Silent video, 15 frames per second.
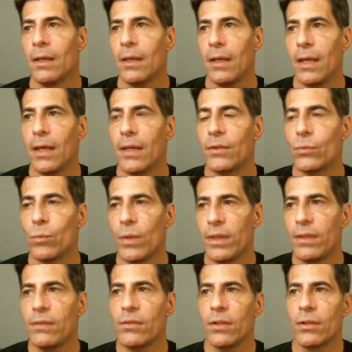And with
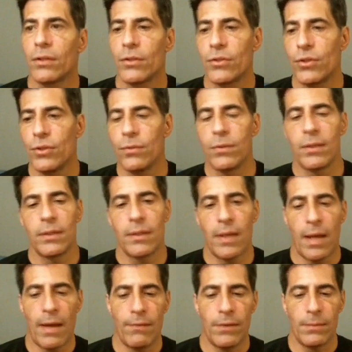these alerts, you can
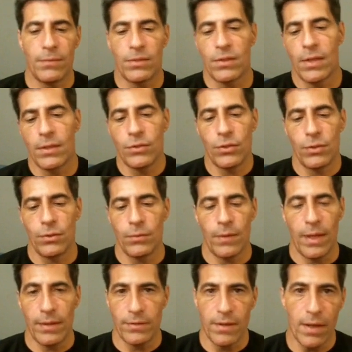have them send you
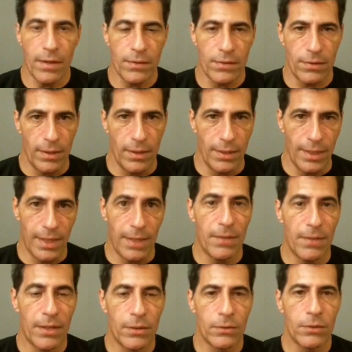a text, an
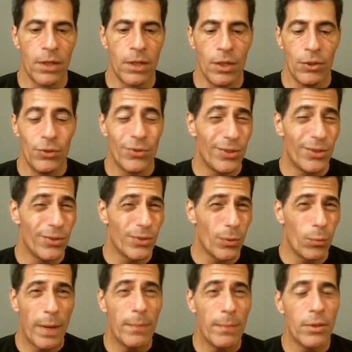email. You can use a
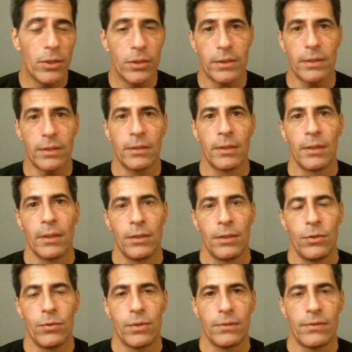webhook.
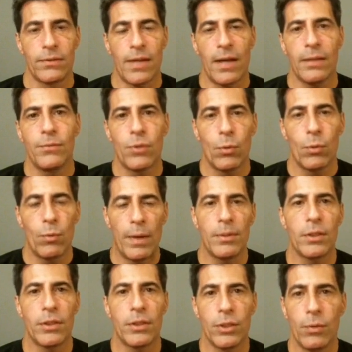You can tie them to a
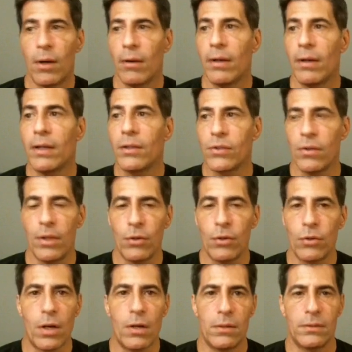webhook U R L, so they'll
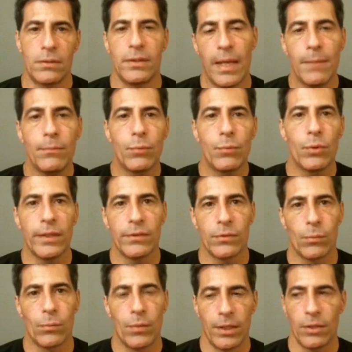call an endpoint
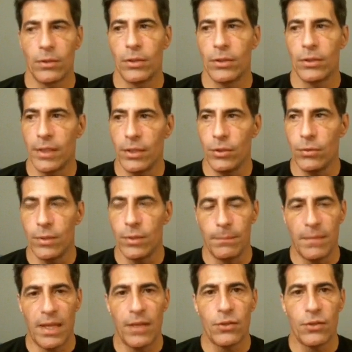with the alert, and you can
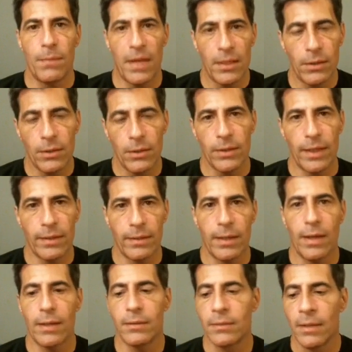manage a payload like
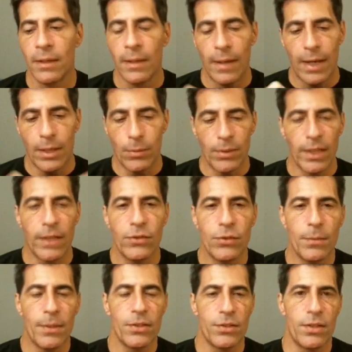that. I don't want to get
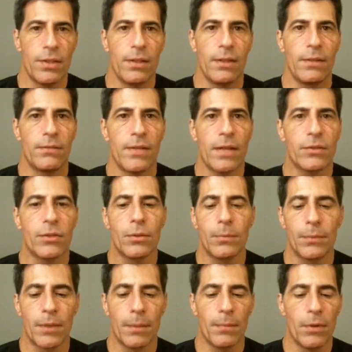too much in the technical
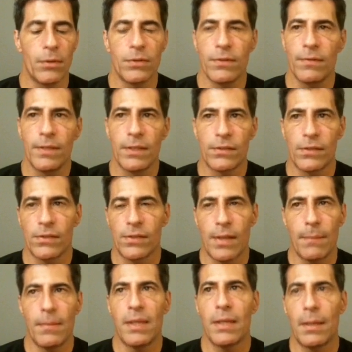components of this because
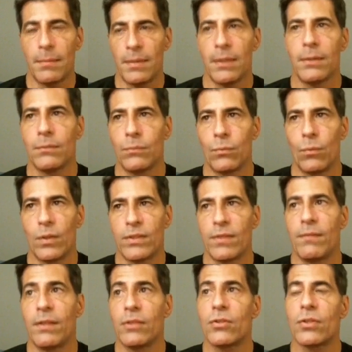that may not be what's
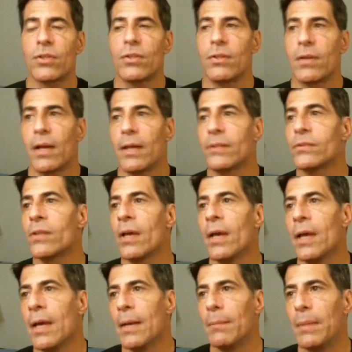of interest to you guys,
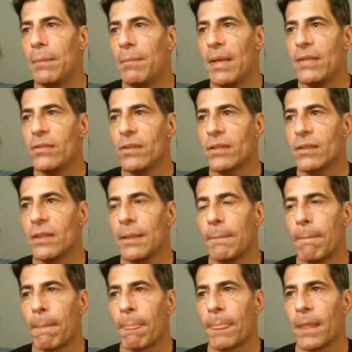but basically
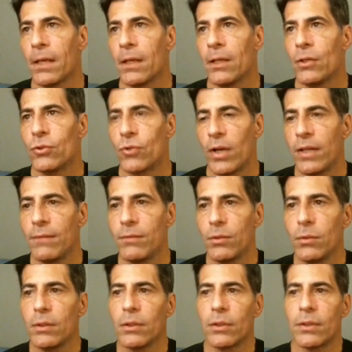TradingView
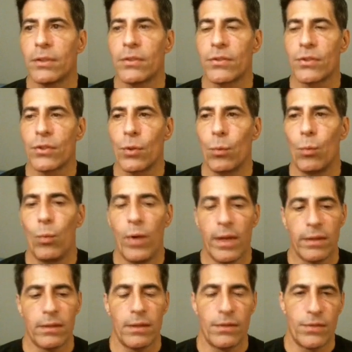alerts
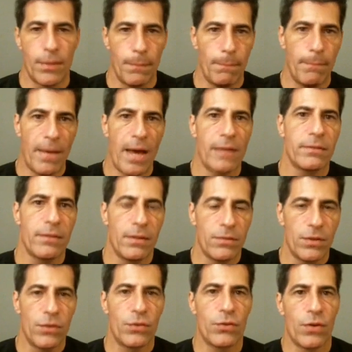with some
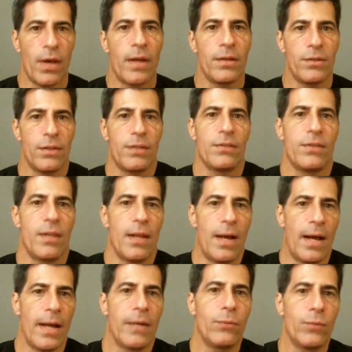back-tested strategies that
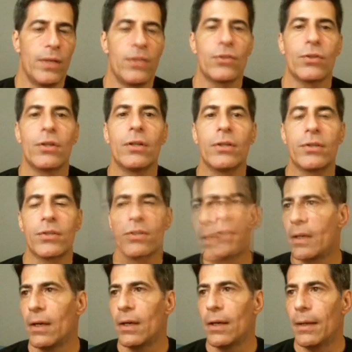I researched.
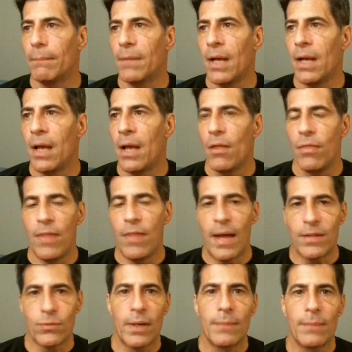Um,
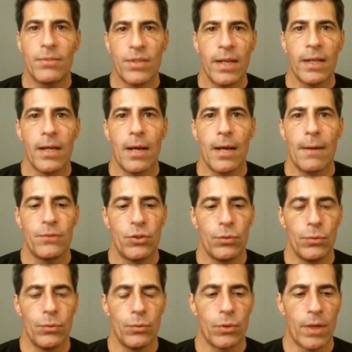that's what I'm setting up
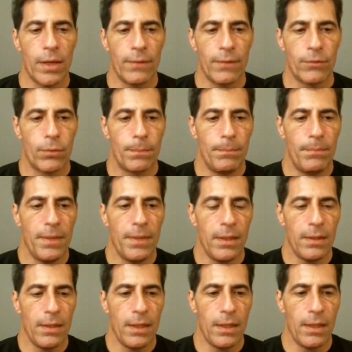to kind of be
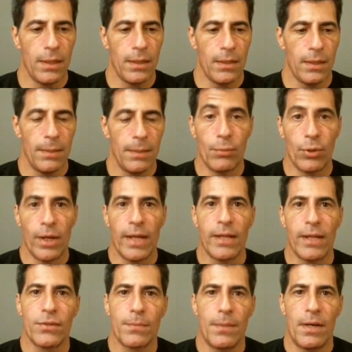the, the
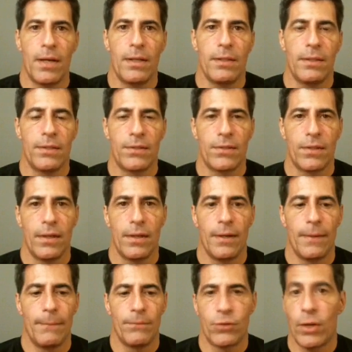brains behind this
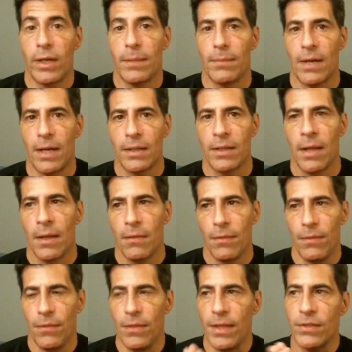um, trading bot.
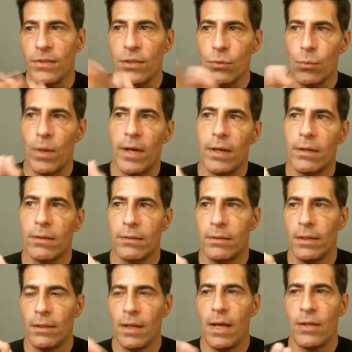This is where
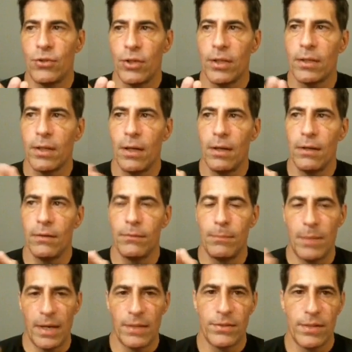the logic of
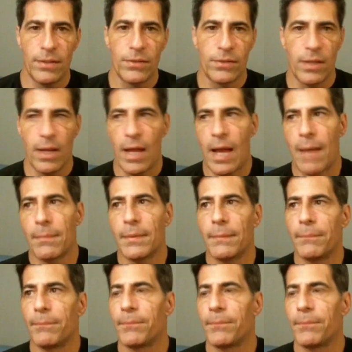buy and sell is going to happen.